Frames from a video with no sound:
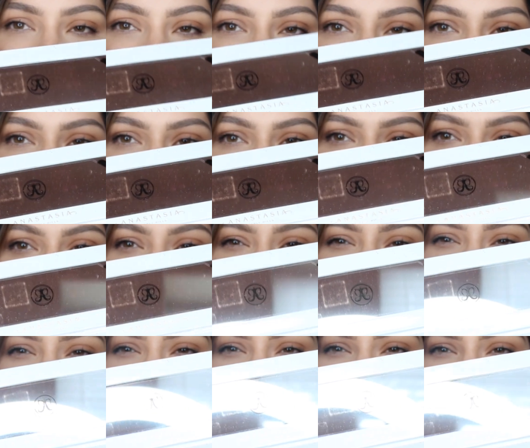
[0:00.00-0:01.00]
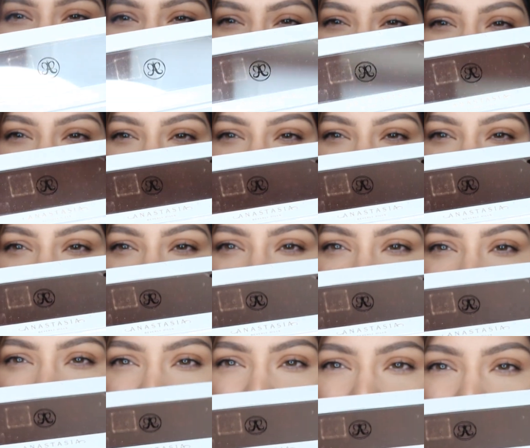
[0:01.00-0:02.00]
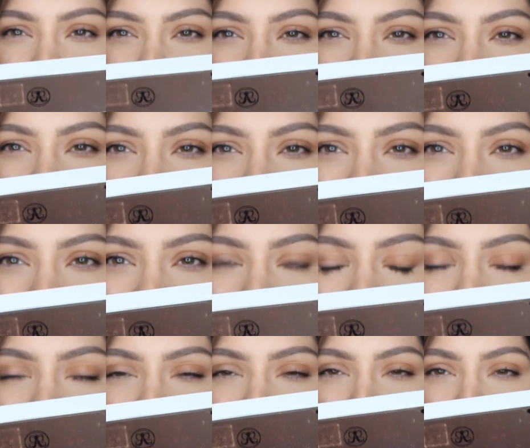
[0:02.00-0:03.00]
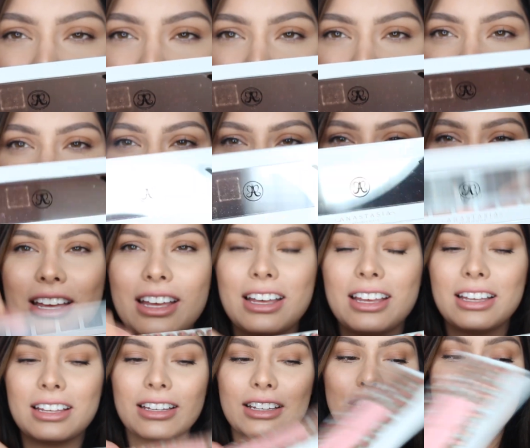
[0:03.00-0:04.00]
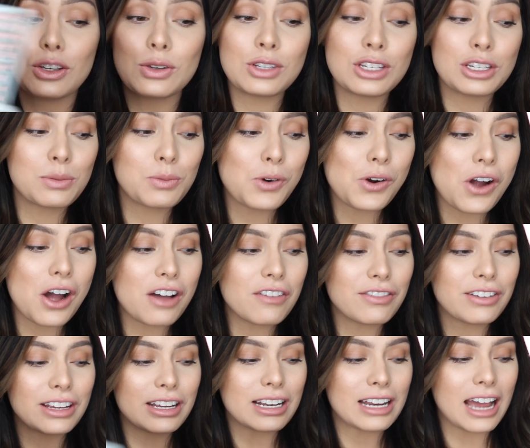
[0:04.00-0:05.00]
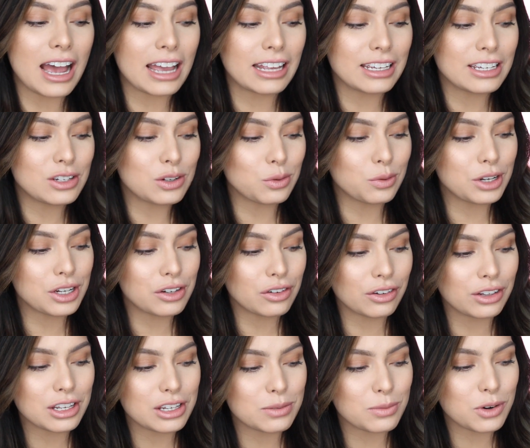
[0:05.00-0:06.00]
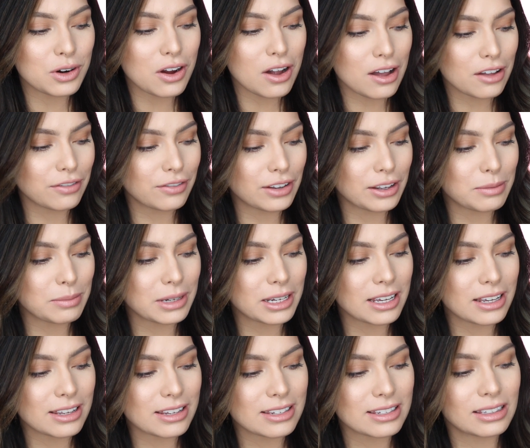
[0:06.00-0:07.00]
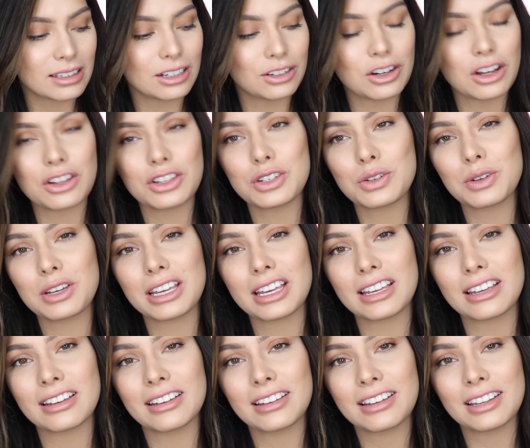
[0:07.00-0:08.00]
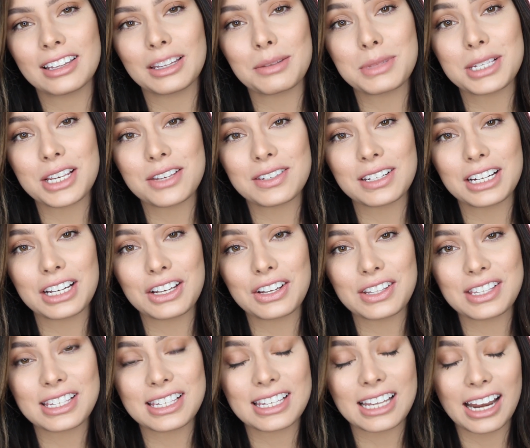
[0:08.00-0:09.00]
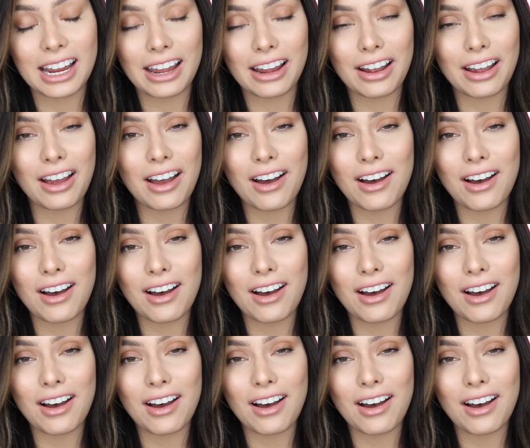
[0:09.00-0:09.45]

I did with this is one of my favorites. I do need to go back in and use Use this more often. I need to reach for these more often because they're not doing themselves any good sitting